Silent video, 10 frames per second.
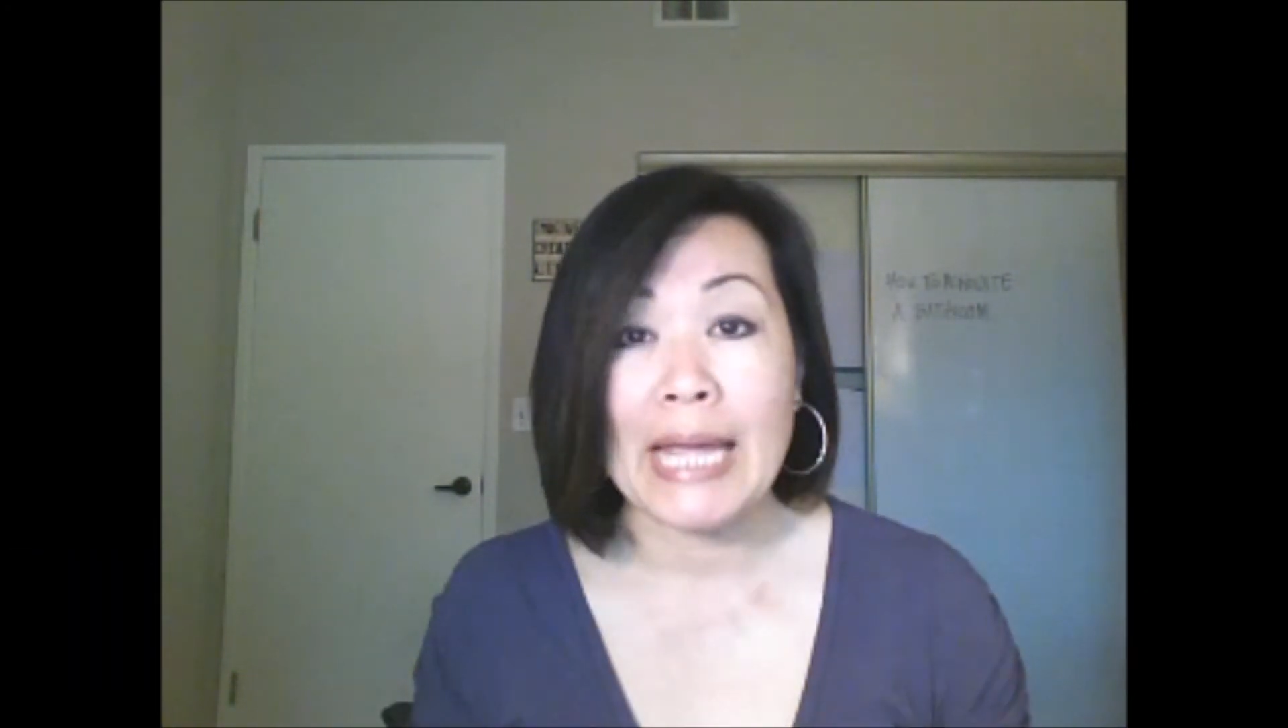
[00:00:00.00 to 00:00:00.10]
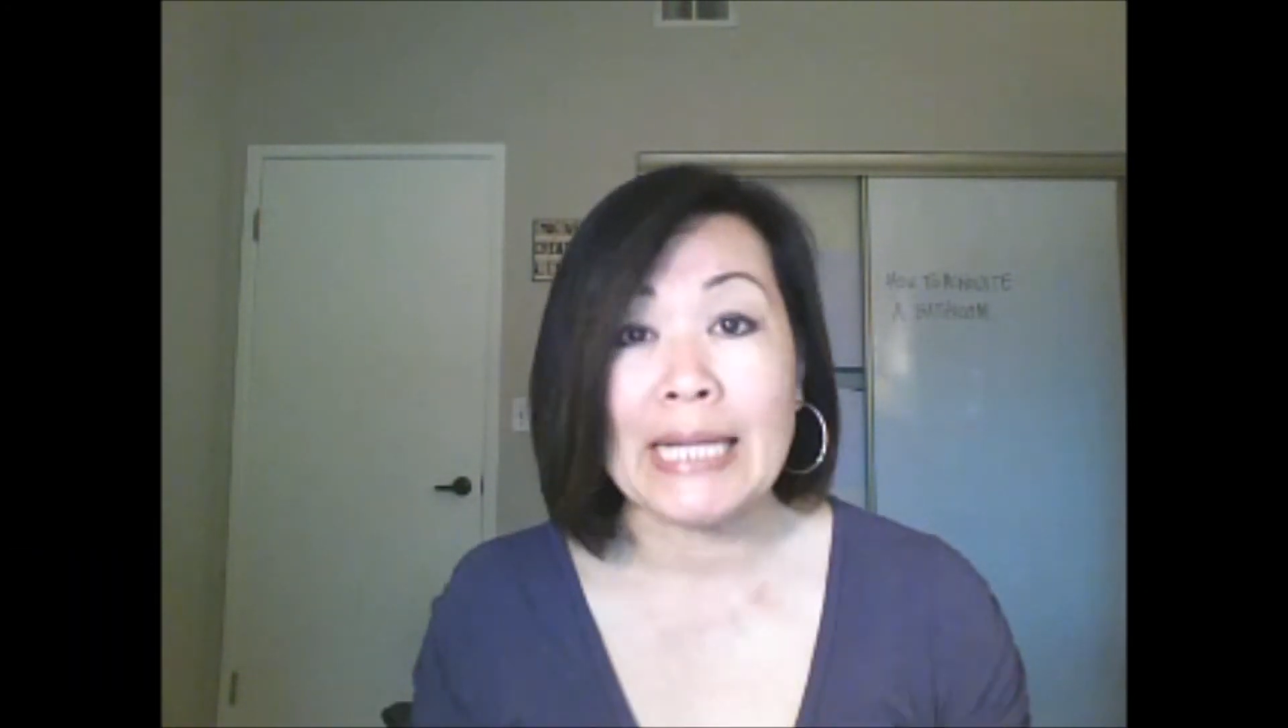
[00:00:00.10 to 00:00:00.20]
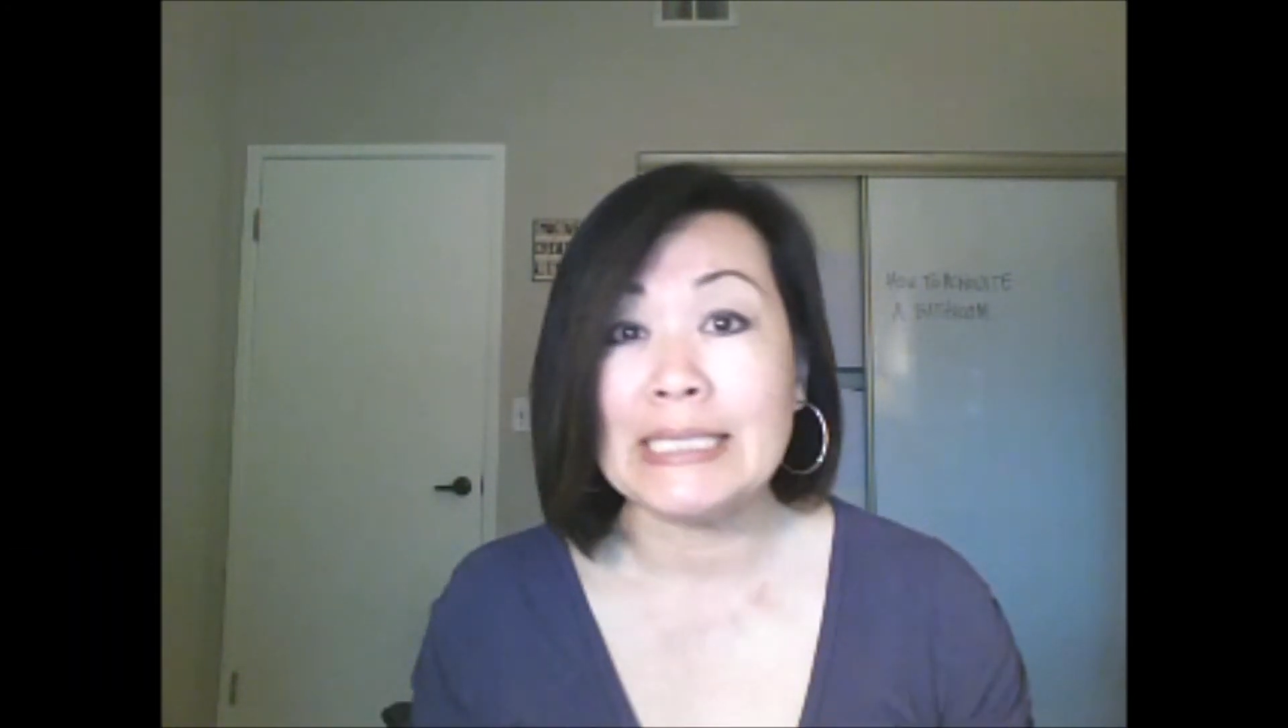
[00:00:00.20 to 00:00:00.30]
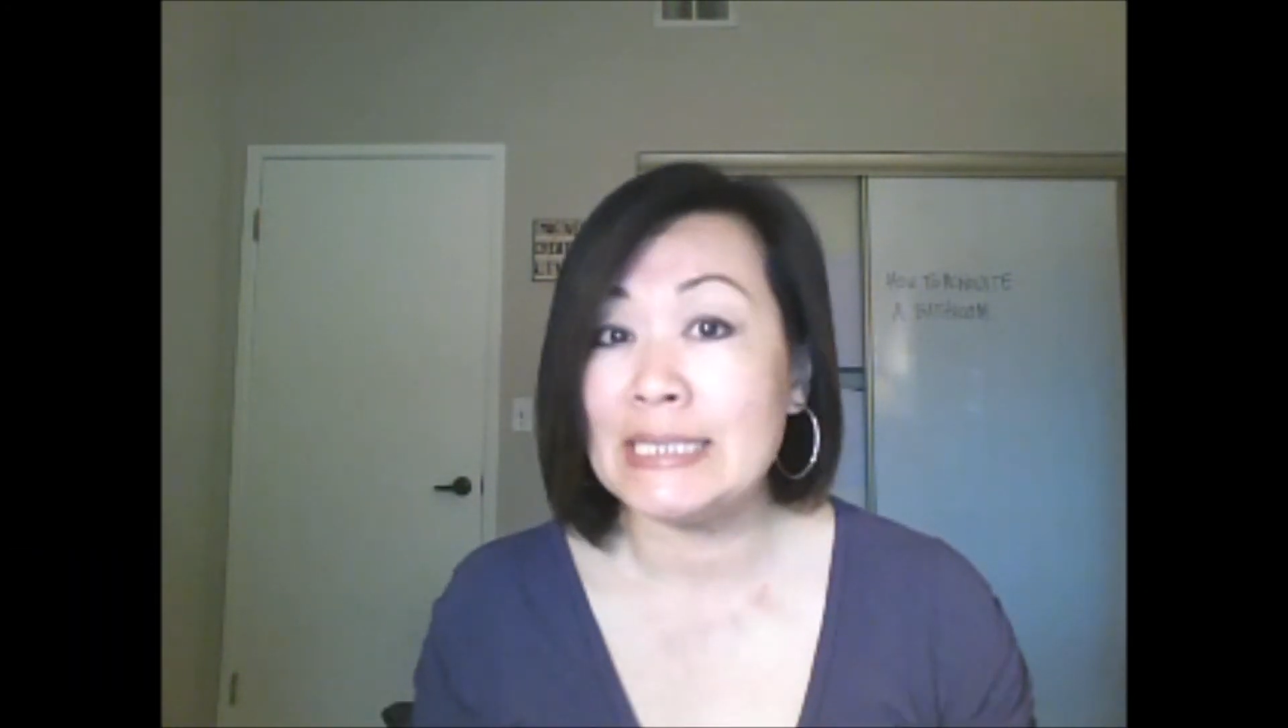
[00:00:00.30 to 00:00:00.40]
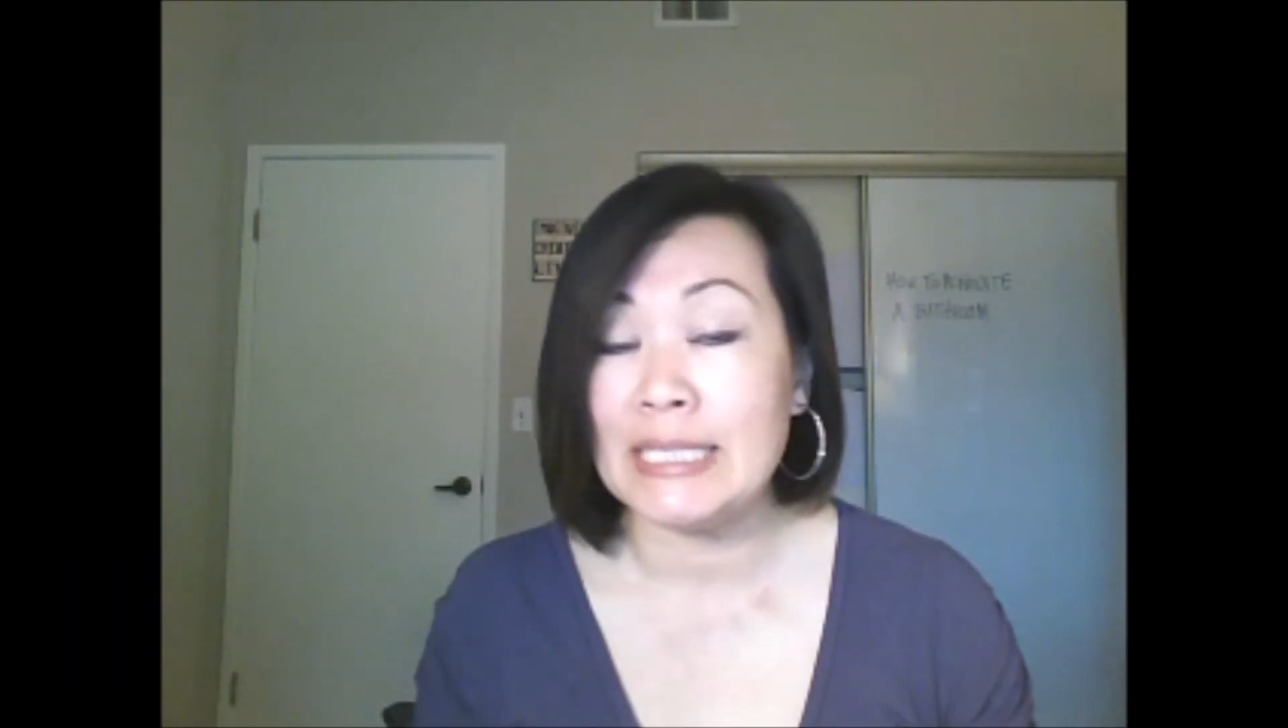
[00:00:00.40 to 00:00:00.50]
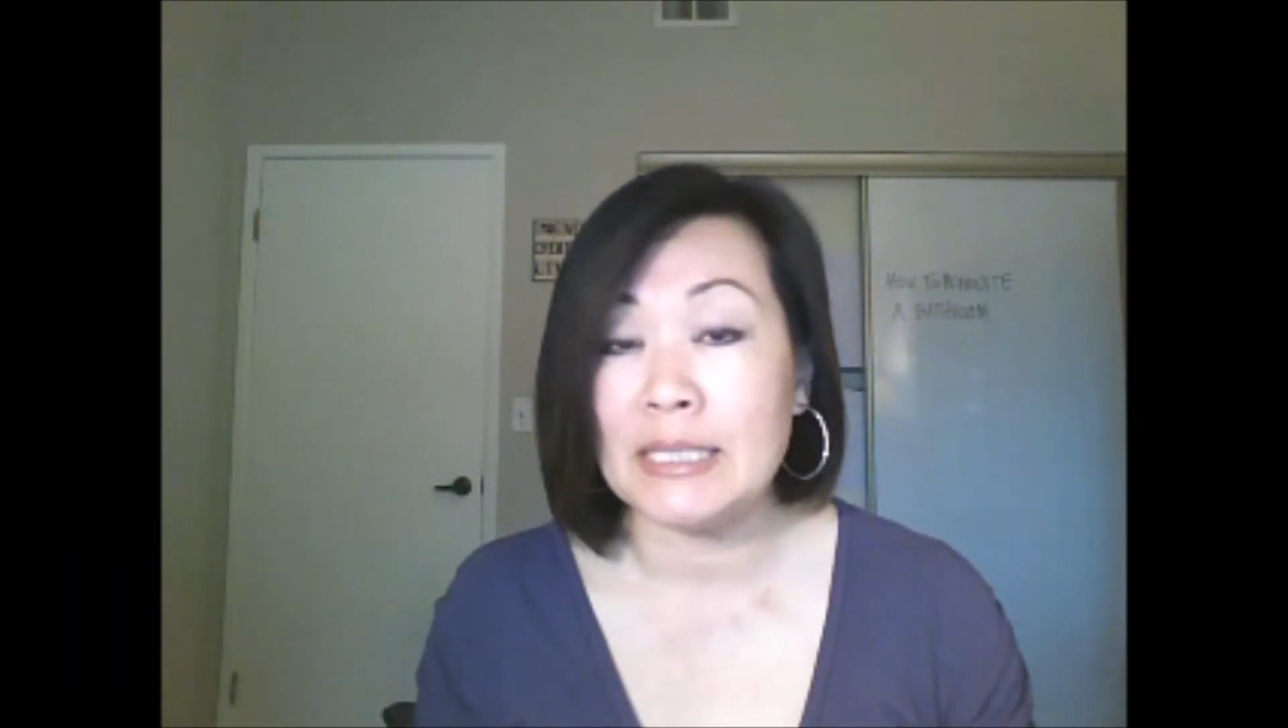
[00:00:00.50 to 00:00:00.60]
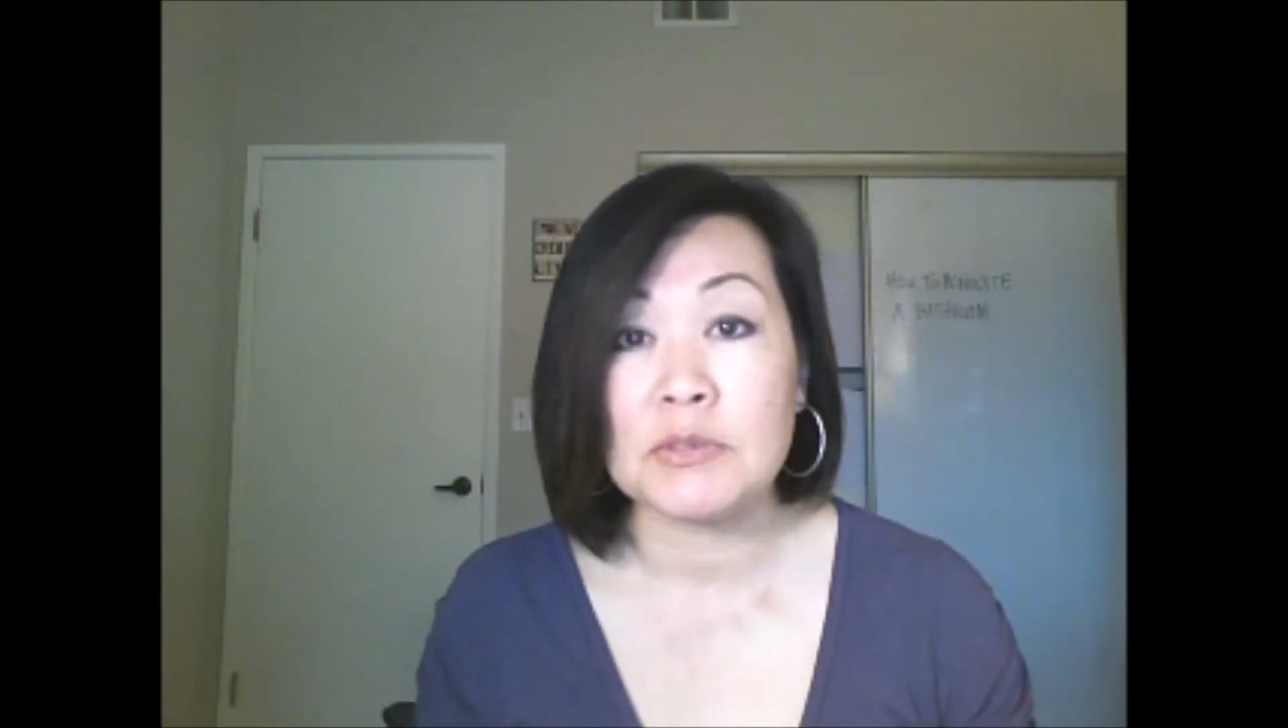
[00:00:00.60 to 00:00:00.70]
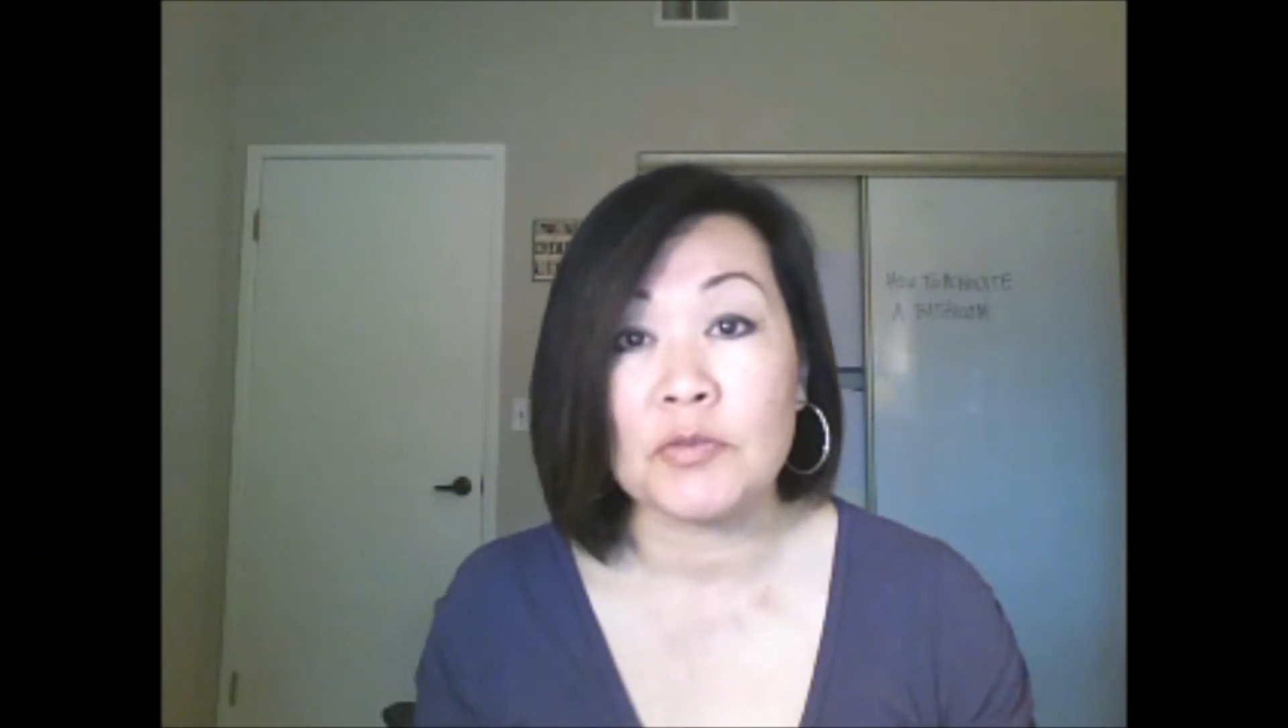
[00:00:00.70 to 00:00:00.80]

any seams